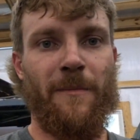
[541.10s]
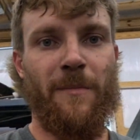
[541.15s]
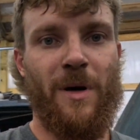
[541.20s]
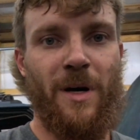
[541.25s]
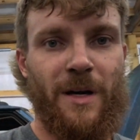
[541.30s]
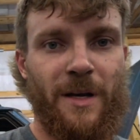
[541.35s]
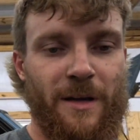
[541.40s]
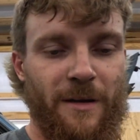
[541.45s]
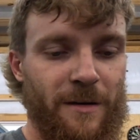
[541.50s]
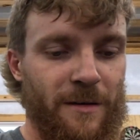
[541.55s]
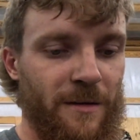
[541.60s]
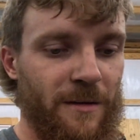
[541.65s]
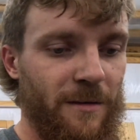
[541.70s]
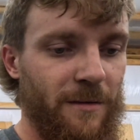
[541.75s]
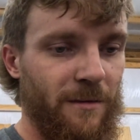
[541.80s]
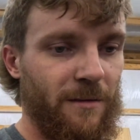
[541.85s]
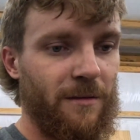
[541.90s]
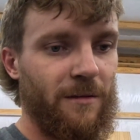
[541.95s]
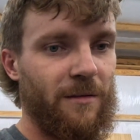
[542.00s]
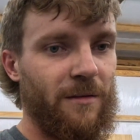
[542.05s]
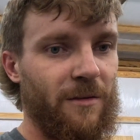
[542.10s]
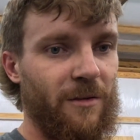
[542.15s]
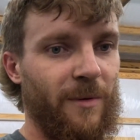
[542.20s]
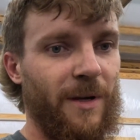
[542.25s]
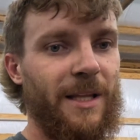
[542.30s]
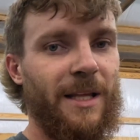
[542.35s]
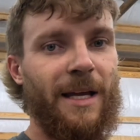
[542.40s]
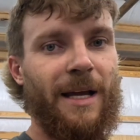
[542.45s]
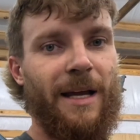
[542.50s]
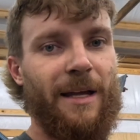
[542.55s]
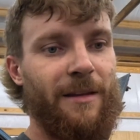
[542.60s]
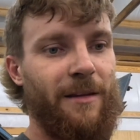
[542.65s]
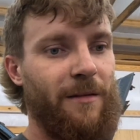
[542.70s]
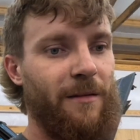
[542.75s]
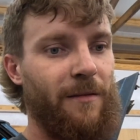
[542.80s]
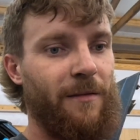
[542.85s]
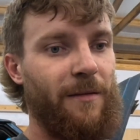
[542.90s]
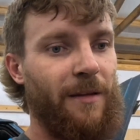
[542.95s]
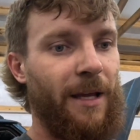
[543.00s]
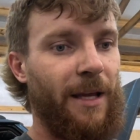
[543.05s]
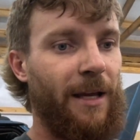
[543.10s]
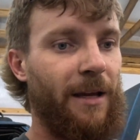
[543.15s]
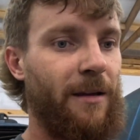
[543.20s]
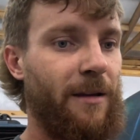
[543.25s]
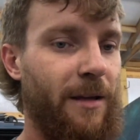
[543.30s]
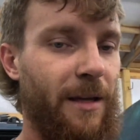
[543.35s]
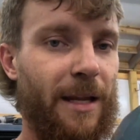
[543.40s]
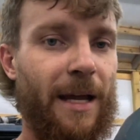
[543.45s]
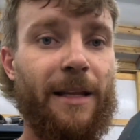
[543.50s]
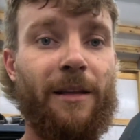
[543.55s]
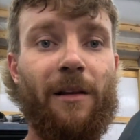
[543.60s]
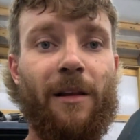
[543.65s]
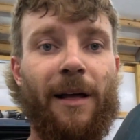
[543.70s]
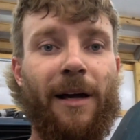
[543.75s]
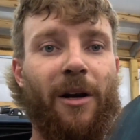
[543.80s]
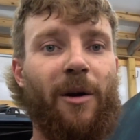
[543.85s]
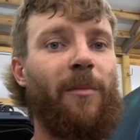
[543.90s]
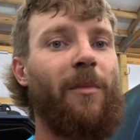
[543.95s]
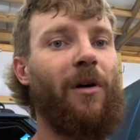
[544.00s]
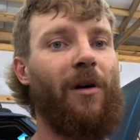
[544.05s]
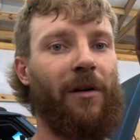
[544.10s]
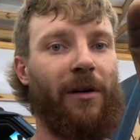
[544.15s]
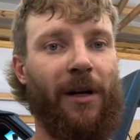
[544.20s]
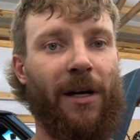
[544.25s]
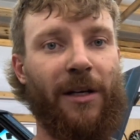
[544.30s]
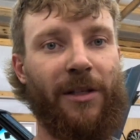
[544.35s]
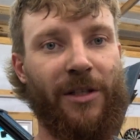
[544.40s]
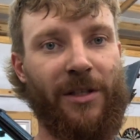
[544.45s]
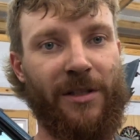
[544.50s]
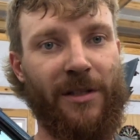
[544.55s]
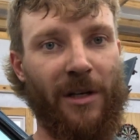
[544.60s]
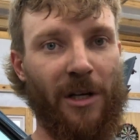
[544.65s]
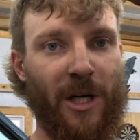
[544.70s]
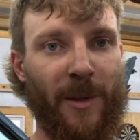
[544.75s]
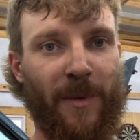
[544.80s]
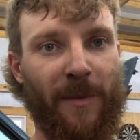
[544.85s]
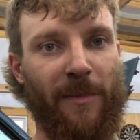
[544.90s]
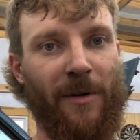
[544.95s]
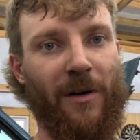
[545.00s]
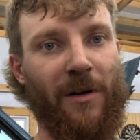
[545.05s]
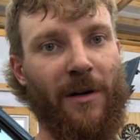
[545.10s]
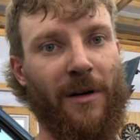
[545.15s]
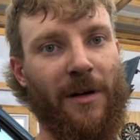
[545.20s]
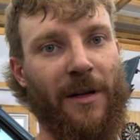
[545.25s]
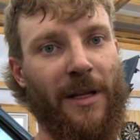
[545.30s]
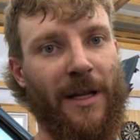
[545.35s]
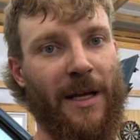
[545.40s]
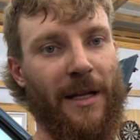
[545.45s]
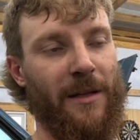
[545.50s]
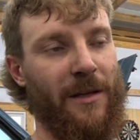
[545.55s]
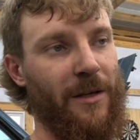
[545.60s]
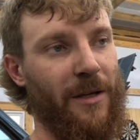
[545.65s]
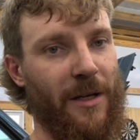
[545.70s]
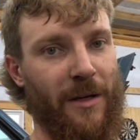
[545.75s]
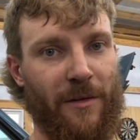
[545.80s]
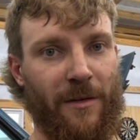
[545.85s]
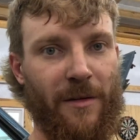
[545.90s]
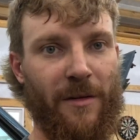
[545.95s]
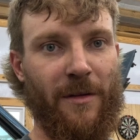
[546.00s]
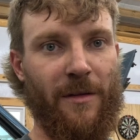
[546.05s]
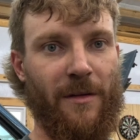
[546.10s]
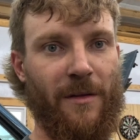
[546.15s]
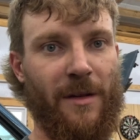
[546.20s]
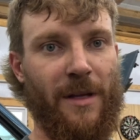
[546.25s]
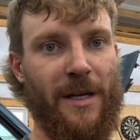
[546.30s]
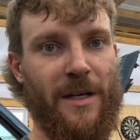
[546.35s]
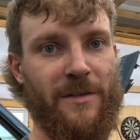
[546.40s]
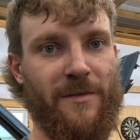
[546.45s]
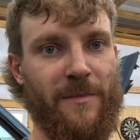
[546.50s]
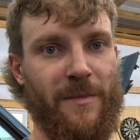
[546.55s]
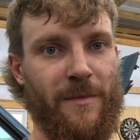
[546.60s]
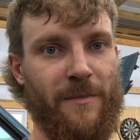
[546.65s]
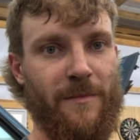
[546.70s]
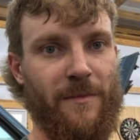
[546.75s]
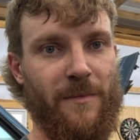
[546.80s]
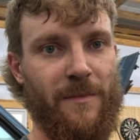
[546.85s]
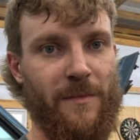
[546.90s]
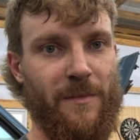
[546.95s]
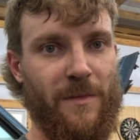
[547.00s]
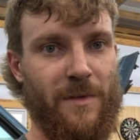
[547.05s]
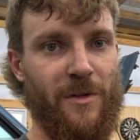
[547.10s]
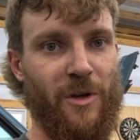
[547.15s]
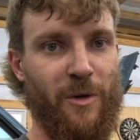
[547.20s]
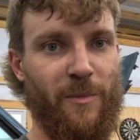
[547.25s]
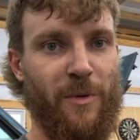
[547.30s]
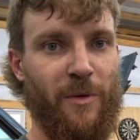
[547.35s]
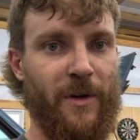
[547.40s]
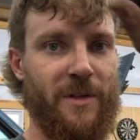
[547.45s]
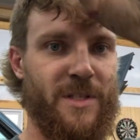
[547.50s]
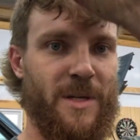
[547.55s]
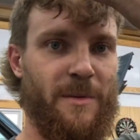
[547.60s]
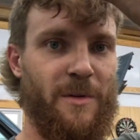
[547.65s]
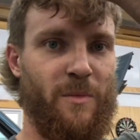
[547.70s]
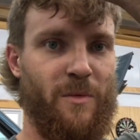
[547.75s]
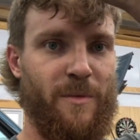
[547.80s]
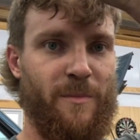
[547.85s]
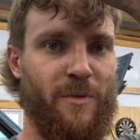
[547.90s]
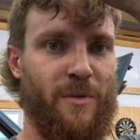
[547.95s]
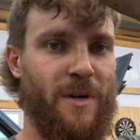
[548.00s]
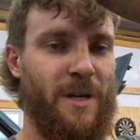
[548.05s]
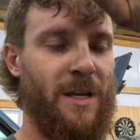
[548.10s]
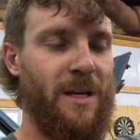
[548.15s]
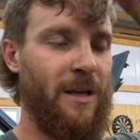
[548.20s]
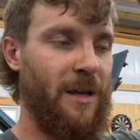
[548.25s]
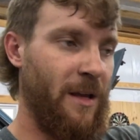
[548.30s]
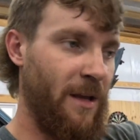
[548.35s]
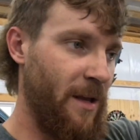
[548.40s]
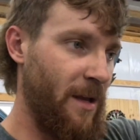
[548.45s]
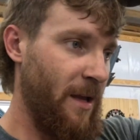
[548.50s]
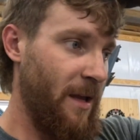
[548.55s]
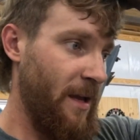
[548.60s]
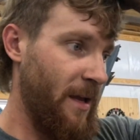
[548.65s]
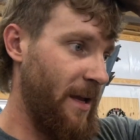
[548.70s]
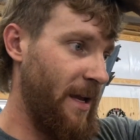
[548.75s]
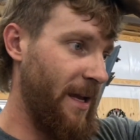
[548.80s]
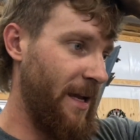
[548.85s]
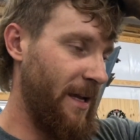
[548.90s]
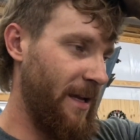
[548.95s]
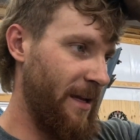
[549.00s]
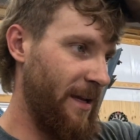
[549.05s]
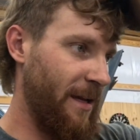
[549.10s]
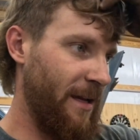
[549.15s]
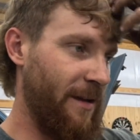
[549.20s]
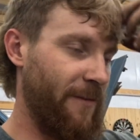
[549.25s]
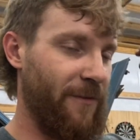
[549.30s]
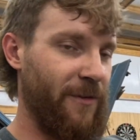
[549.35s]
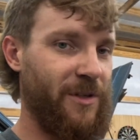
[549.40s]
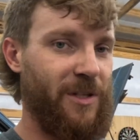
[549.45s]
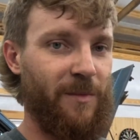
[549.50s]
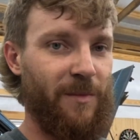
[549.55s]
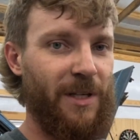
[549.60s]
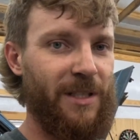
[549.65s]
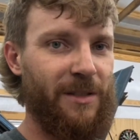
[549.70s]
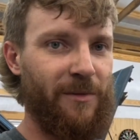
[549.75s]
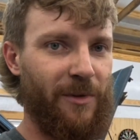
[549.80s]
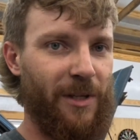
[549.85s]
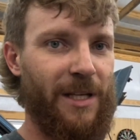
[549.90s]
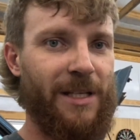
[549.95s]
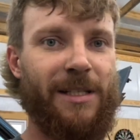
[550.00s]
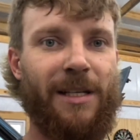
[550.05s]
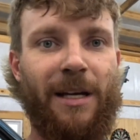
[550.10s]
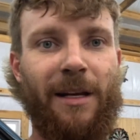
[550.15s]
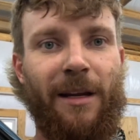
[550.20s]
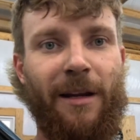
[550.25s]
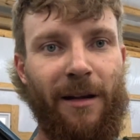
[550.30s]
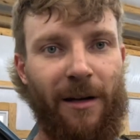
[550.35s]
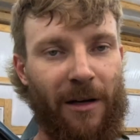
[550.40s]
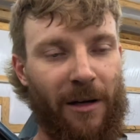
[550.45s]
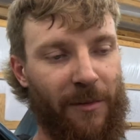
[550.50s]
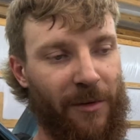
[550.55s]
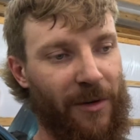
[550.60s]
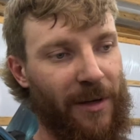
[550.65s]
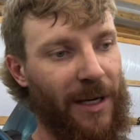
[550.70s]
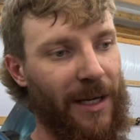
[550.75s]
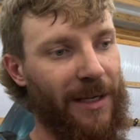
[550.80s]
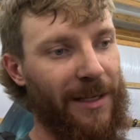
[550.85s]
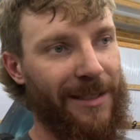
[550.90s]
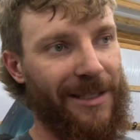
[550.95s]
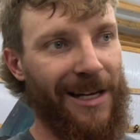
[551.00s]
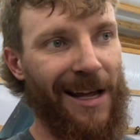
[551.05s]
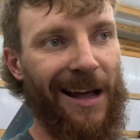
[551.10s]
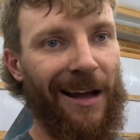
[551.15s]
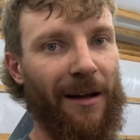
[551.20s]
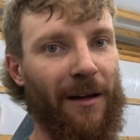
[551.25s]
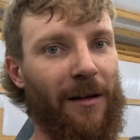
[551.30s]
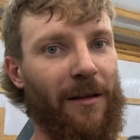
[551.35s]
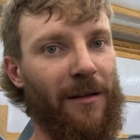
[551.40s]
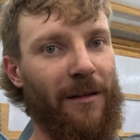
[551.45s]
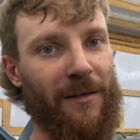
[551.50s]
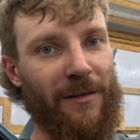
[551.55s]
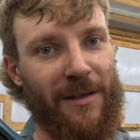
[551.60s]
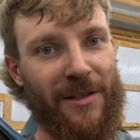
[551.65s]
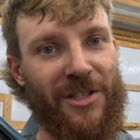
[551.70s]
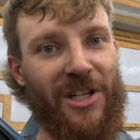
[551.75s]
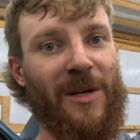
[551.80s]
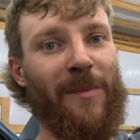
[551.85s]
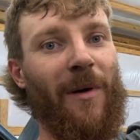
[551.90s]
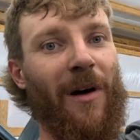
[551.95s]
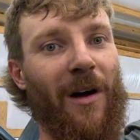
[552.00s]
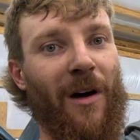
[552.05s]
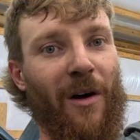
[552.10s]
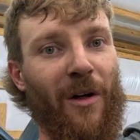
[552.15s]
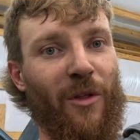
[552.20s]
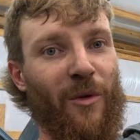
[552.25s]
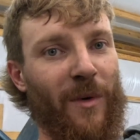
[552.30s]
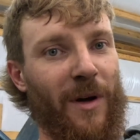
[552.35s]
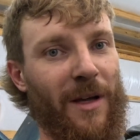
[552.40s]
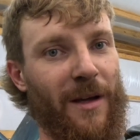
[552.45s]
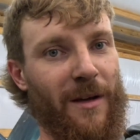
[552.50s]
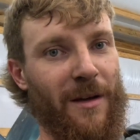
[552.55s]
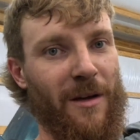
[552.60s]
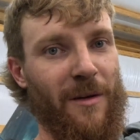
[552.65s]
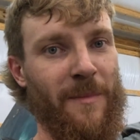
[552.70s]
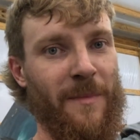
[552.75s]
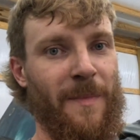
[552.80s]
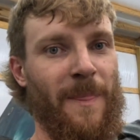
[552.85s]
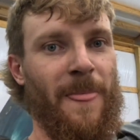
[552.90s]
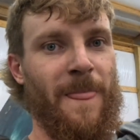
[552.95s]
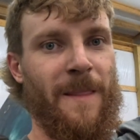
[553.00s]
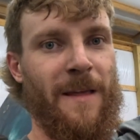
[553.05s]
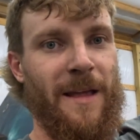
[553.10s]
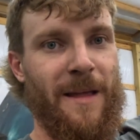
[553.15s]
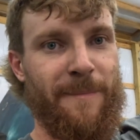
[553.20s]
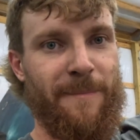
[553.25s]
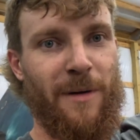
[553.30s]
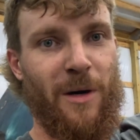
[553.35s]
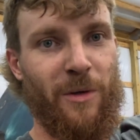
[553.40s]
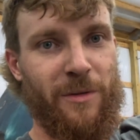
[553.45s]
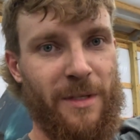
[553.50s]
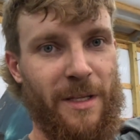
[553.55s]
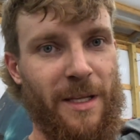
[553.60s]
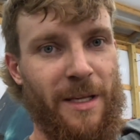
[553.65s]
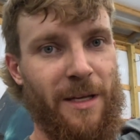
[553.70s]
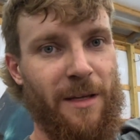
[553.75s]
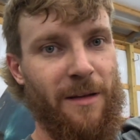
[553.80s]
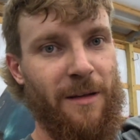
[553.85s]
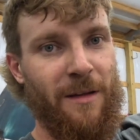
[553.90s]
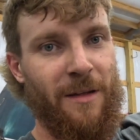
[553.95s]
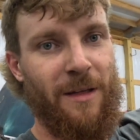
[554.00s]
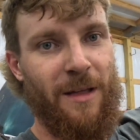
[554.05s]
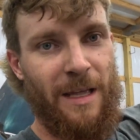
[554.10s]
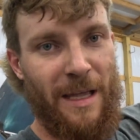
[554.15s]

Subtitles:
But the way it had the ladder bar, not just the upper bar. It had the, you got some 2 points up to 1 point. And for some reason, when they set it up, you had to jack the Jeep all the way up and bolt it in.